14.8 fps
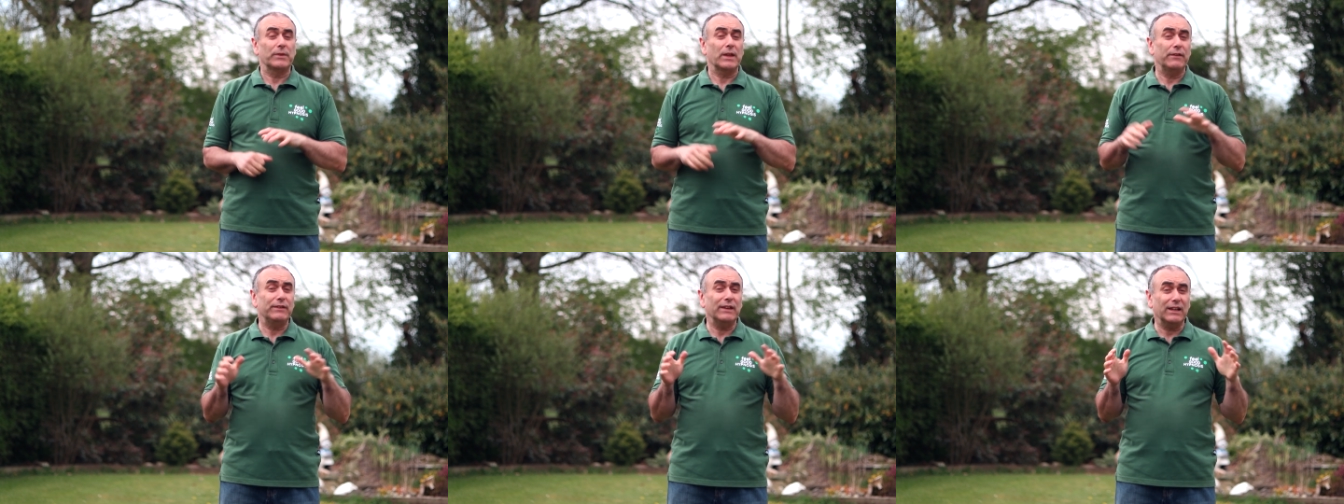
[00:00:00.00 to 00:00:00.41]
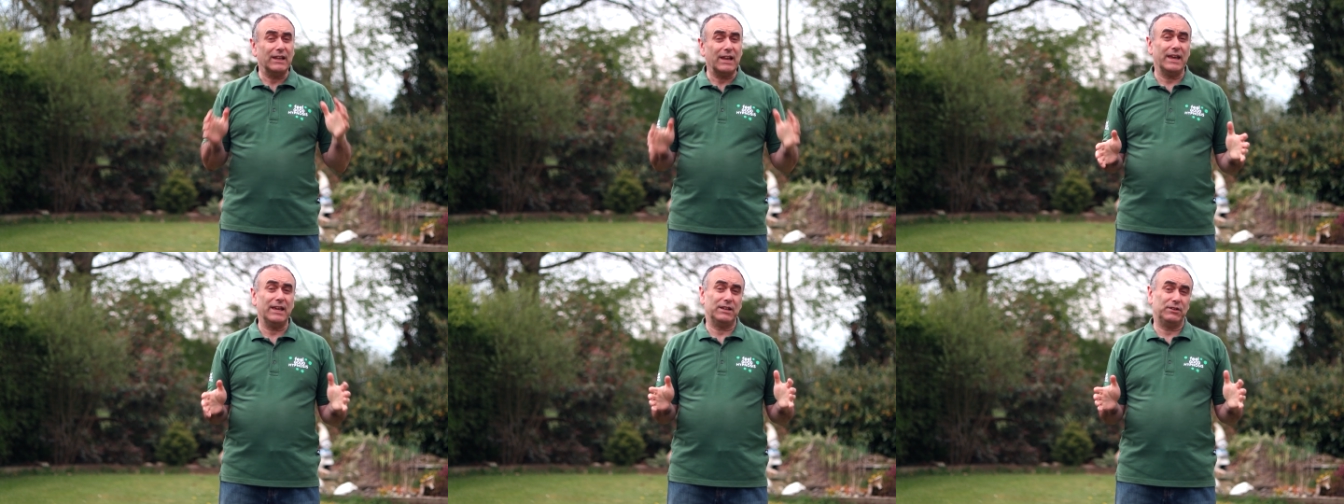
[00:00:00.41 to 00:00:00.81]
If you
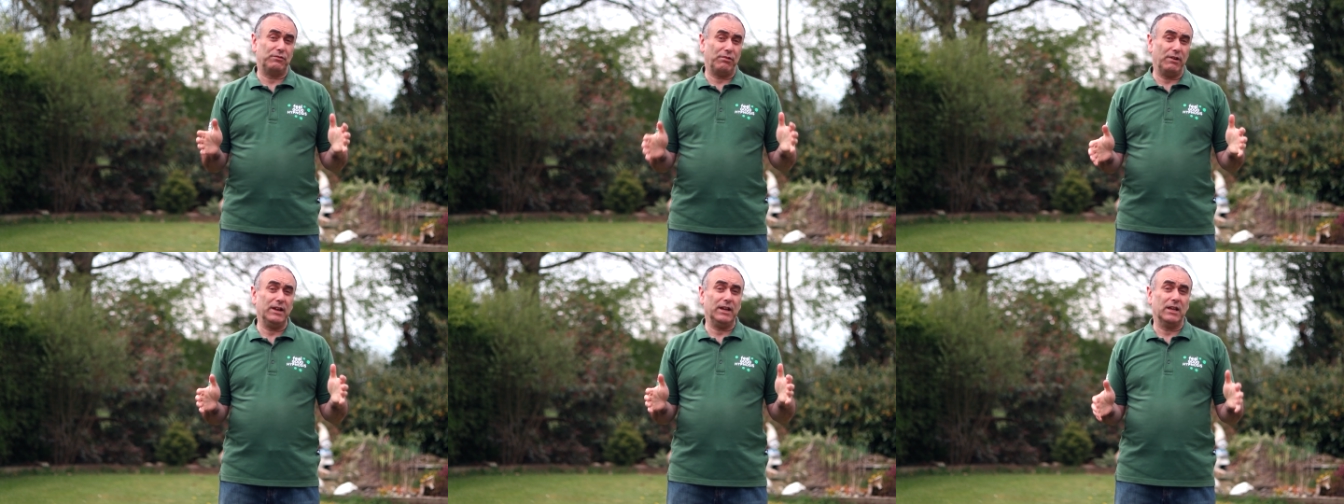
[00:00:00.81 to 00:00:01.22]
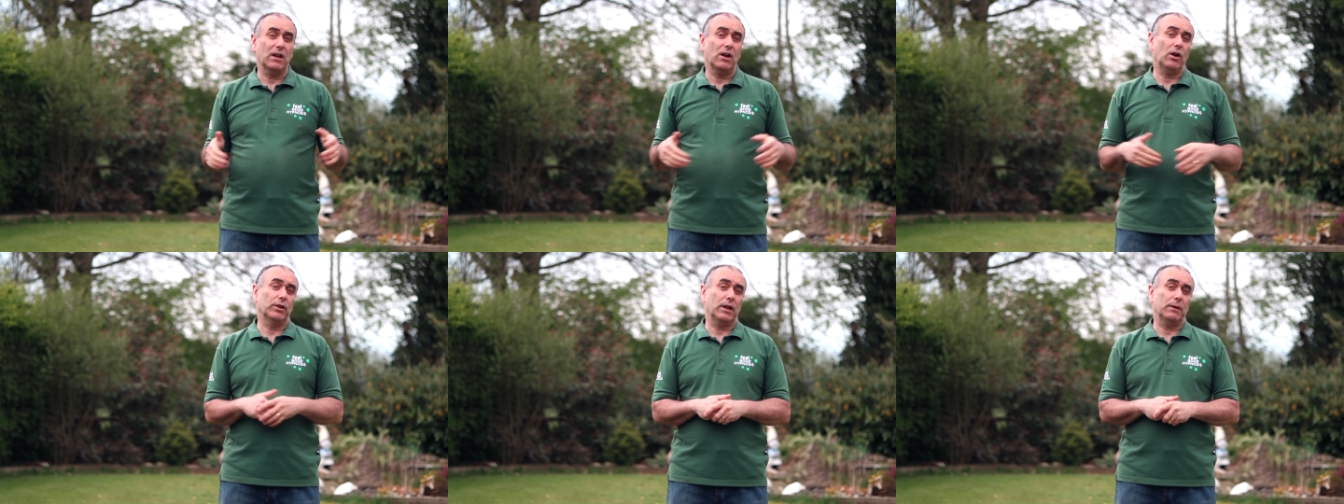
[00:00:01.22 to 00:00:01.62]
like training
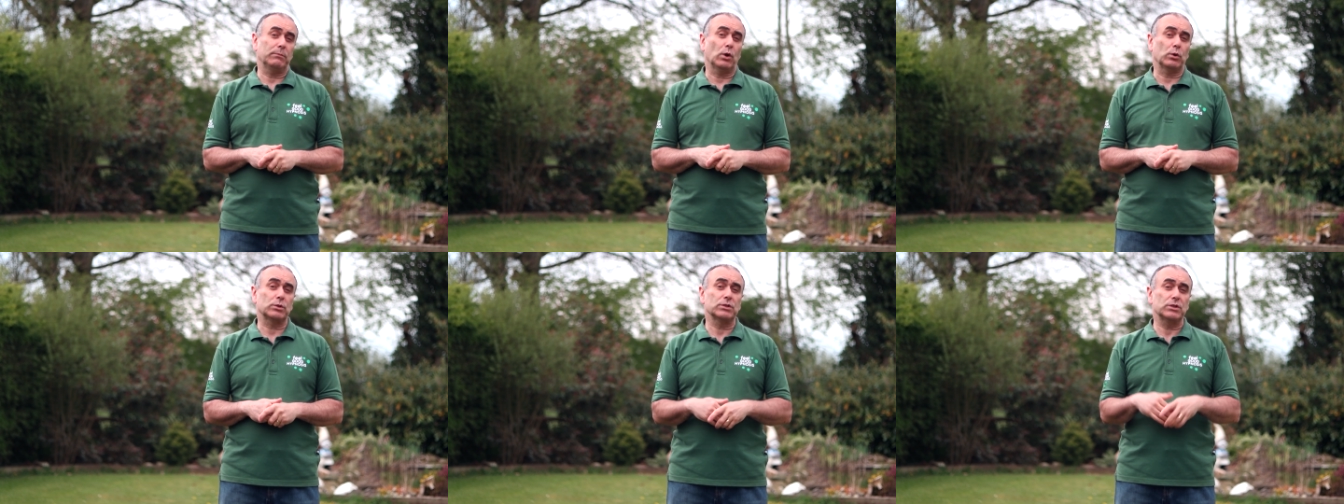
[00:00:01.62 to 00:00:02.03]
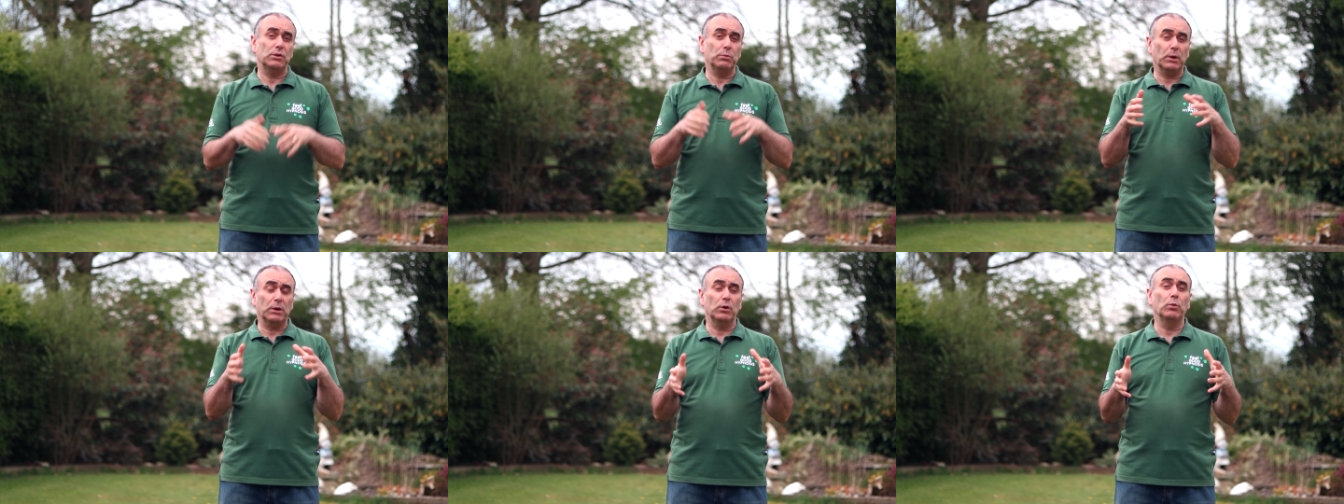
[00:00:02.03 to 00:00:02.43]
on hypnosis and
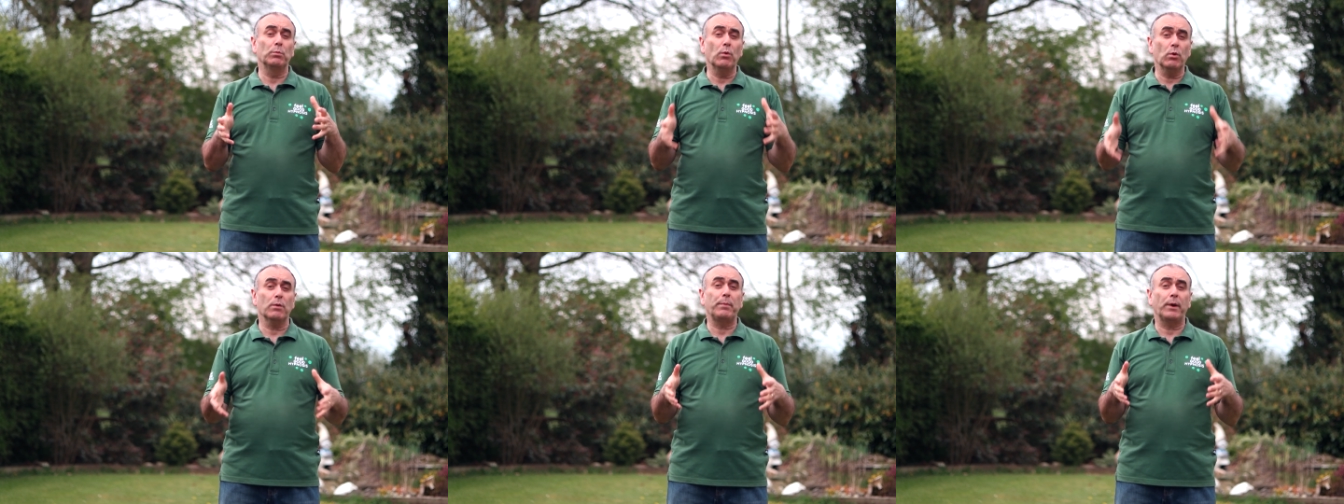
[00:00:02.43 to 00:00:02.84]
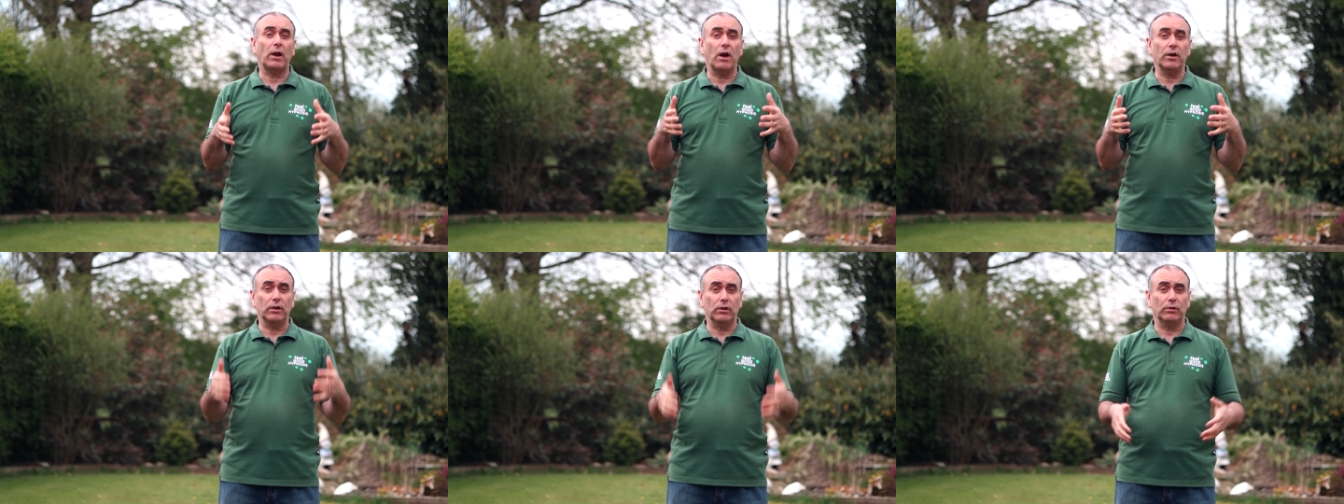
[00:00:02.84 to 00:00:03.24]
you want to know more about
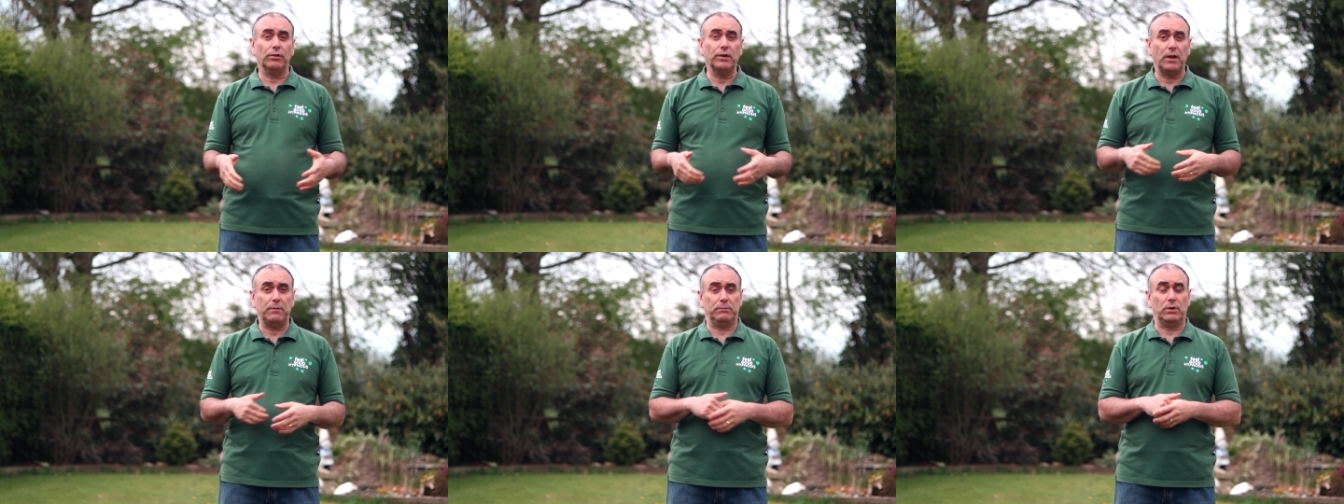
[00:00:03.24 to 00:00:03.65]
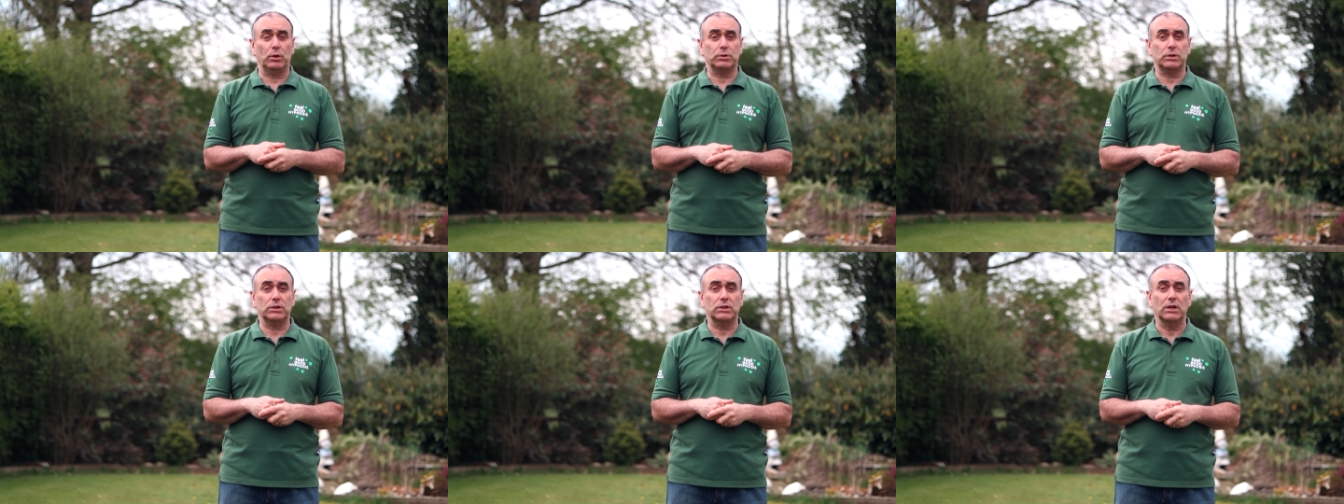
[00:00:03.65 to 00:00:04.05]
how to learn
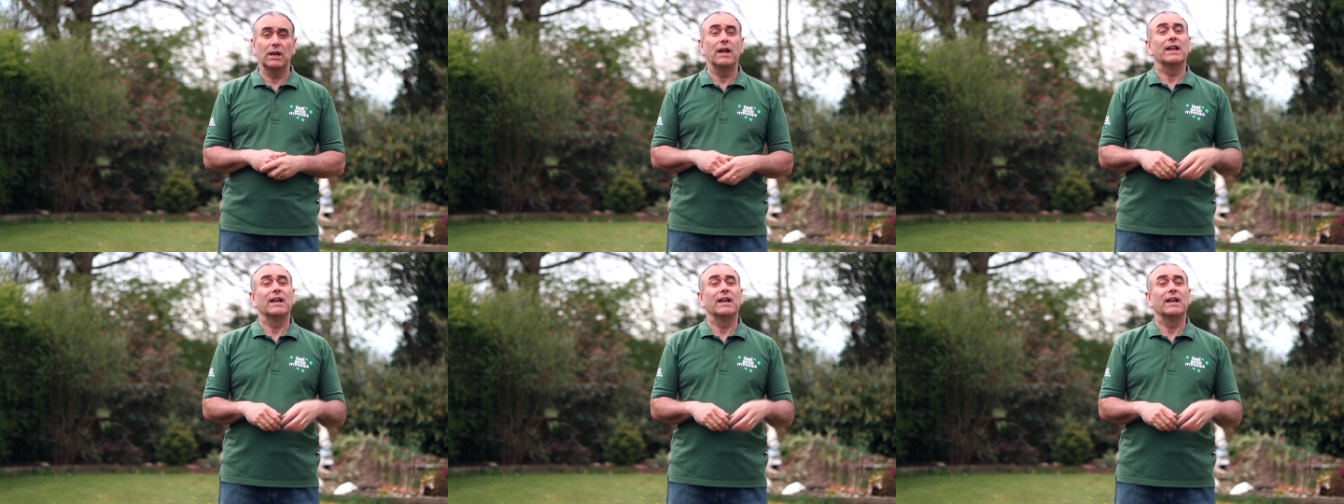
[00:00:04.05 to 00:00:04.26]
hypnosis,